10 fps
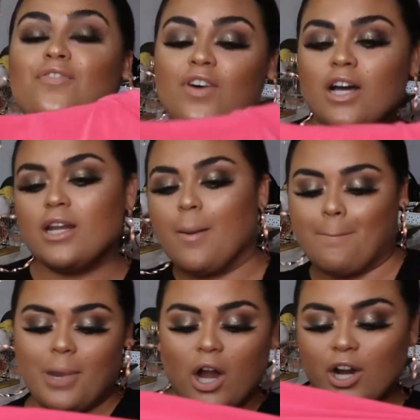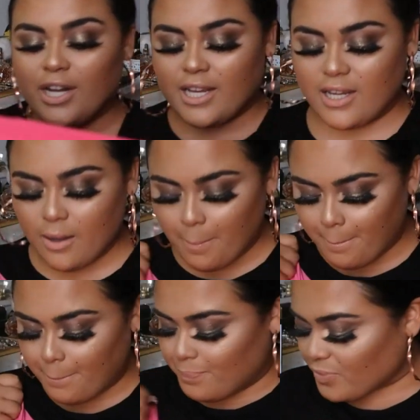Fun party
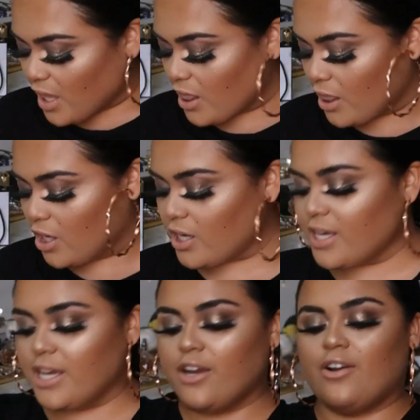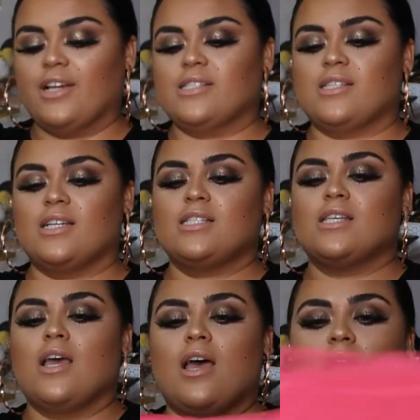look here is this
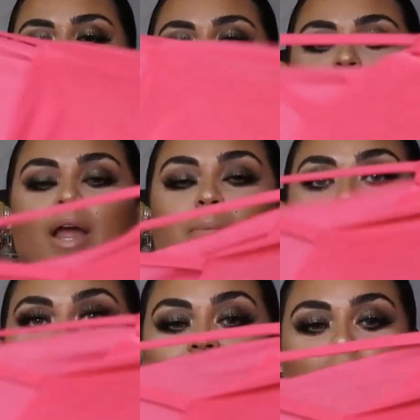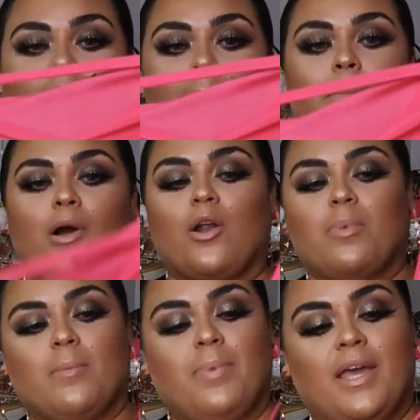bright pink, like
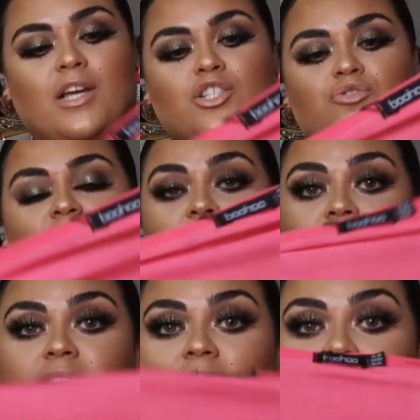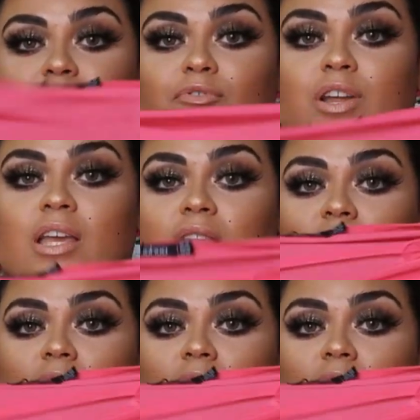Barbie pink dress. I freaking